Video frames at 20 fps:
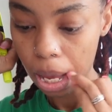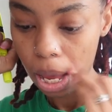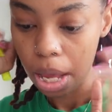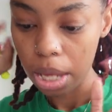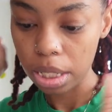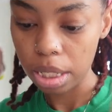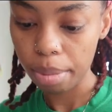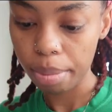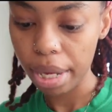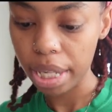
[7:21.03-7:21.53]

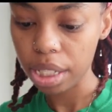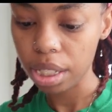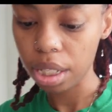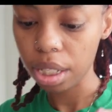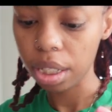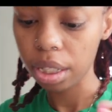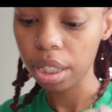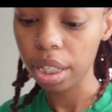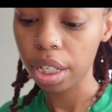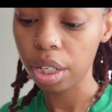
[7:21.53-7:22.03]
so
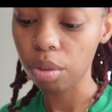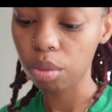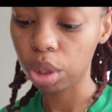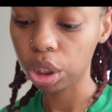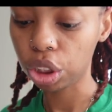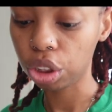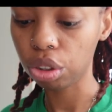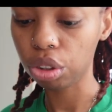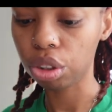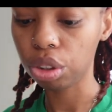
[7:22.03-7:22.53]
basically
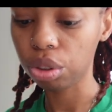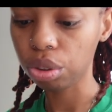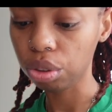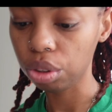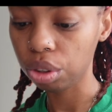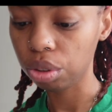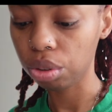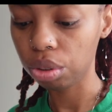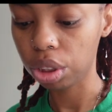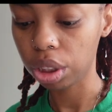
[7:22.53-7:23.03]
what you do,
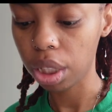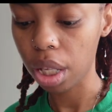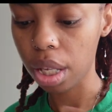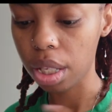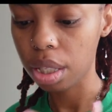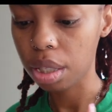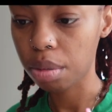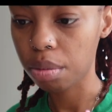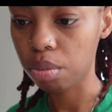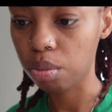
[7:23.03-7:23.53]
you
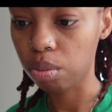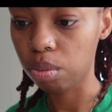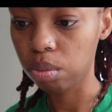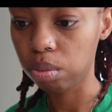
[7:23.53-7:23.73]
just